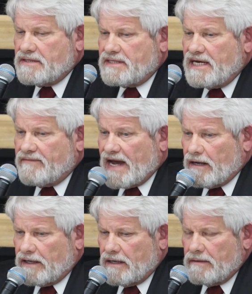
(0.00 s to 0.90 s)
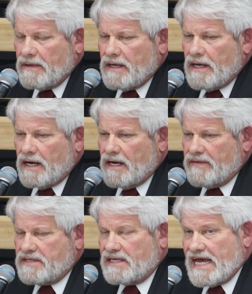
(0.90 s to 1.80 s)
city of Allen,
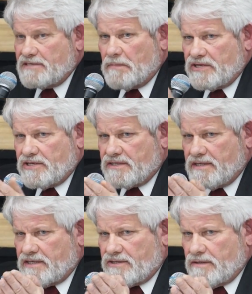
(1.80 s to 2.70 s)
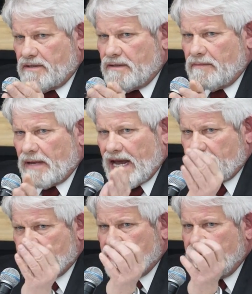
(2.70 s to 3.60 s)
this last budget session
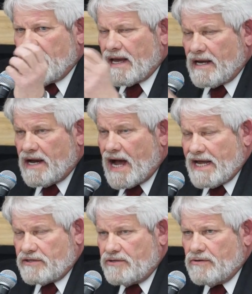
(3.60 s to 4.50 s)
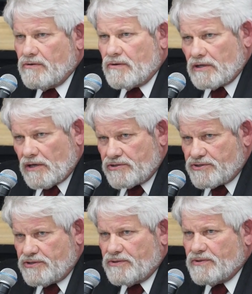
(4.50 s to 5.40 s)
actually got
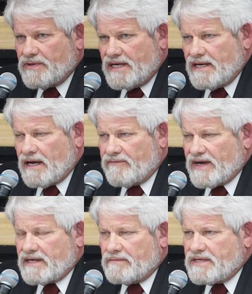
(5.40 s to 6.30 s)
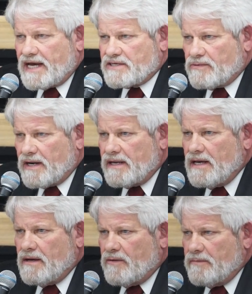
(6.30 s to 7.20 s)
close to the effective tax rate.
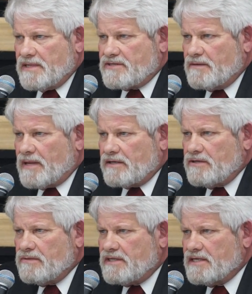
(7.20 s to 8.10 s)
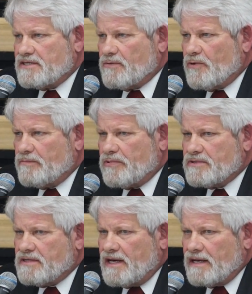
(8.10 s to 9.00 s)
We missed it by
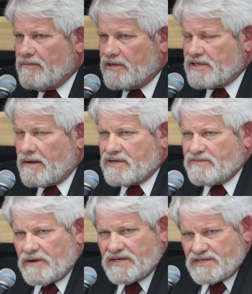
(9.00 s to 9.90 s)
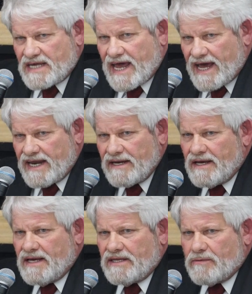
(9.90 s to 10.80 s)
0.2%, which I was very sad.
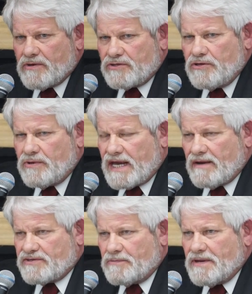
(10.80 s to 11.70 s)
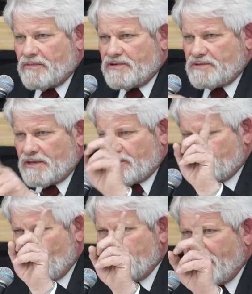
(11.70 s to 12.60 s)
There were 2 council members. There
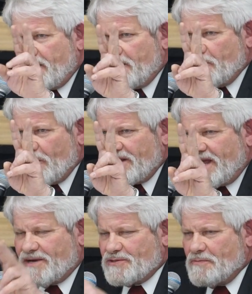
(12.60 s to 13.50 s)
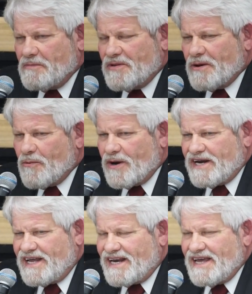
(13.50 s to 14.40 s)
was 1 mayor and 1 council member that
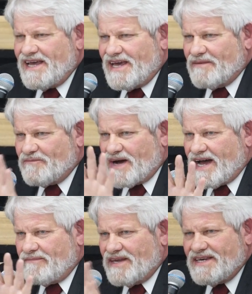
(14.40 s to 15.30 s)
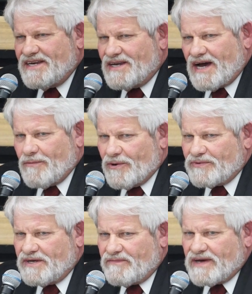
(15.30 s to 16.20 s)
wanted it, and 5 that did not
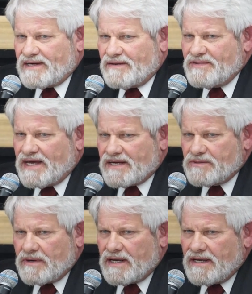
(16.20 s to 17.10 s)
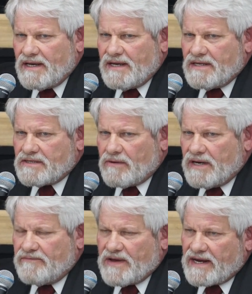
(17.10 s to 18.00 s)
want the effective tax rate. So
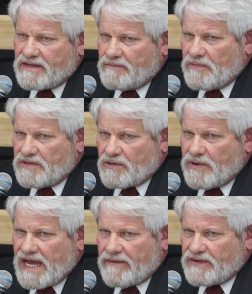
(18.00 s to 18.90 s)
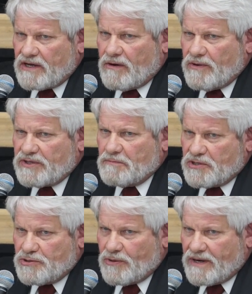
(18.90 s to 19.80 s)
in fact, so we have to go with the
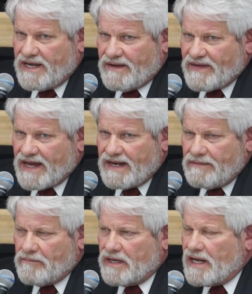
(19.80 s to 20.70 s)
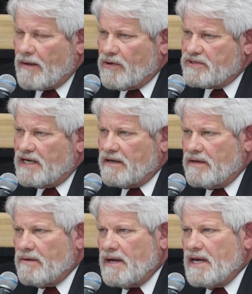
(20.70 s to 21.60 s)
majority of that, but I will tell
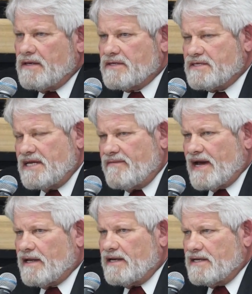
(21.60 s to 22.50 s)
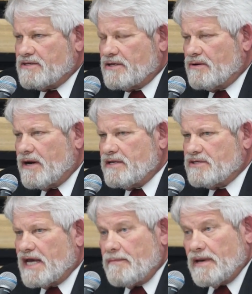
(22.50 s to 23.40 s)
you, the city of Allen is in great
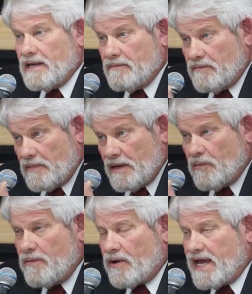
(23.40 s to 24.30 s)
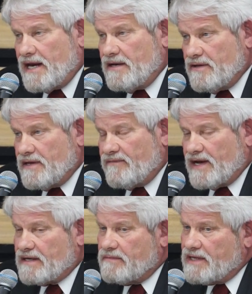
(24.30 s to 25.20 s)
shape, and we were headed to the
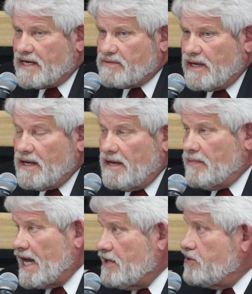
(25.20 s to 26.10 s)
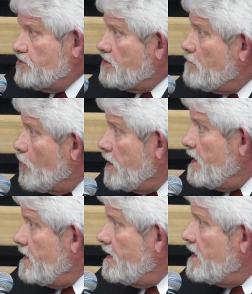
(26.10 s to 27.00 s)
effective tax rate. But I do support
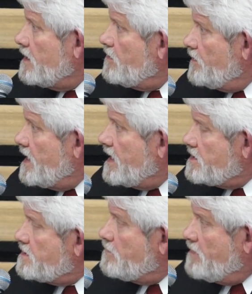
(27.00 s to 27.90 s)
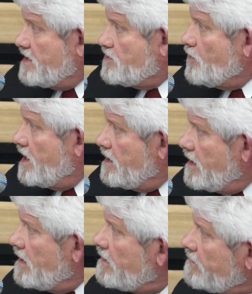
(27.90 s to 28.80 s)
it, and I do think it's the best way to
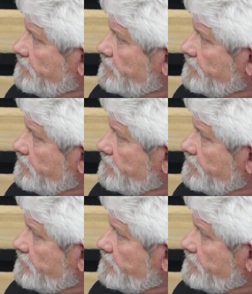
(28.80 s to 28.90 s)
go.